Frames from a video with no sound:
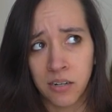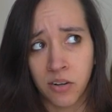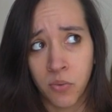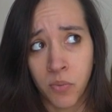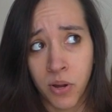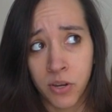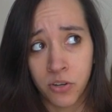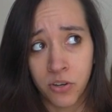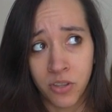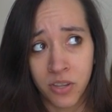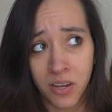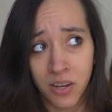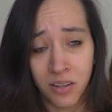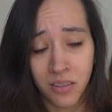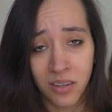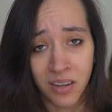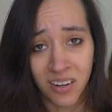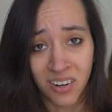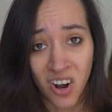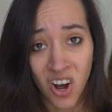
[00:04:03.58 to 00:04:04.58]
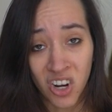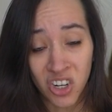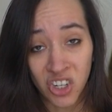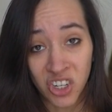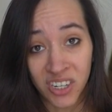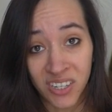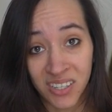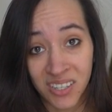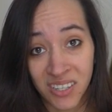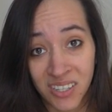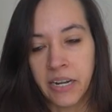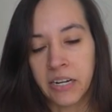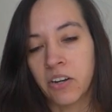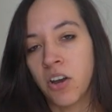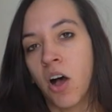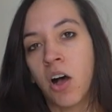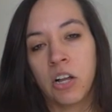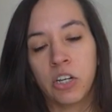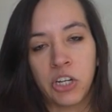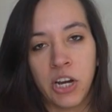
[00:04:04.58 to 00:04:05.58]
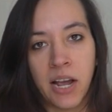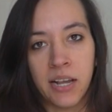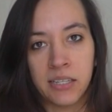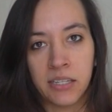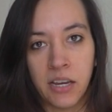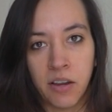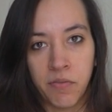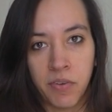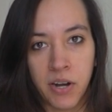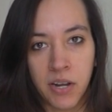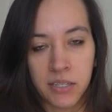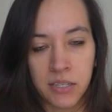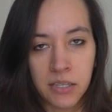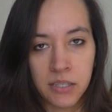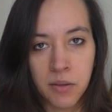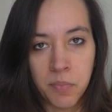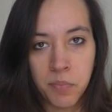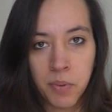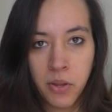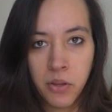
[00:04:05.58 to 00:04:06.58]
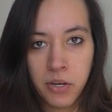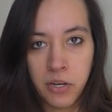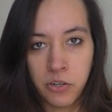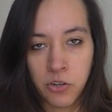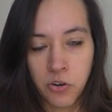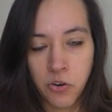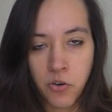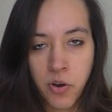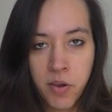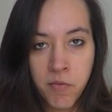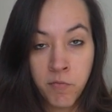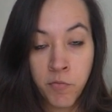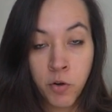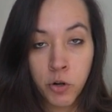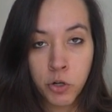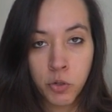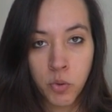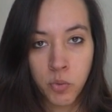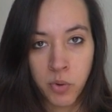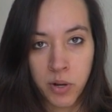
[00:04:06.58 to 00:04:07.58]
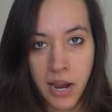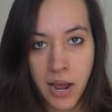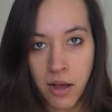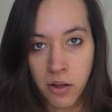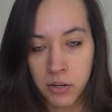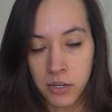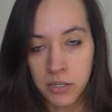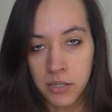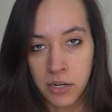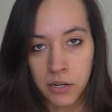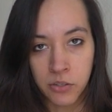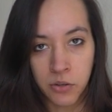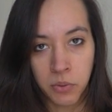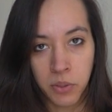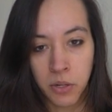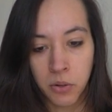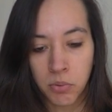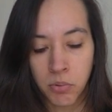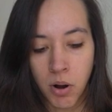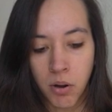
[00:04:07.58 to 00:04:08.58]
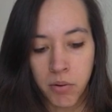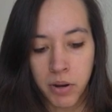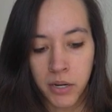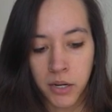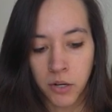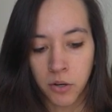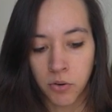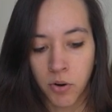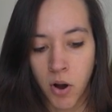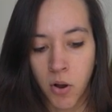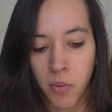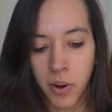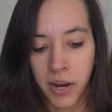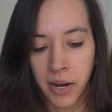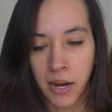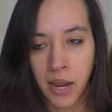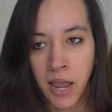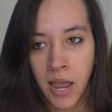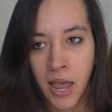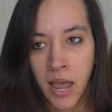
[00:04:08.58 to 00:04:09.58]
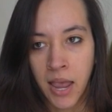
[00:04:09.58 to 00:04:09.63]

in a way to the unconscious. Technology has given us this ability to create virtual realities, and it's only growing and growing.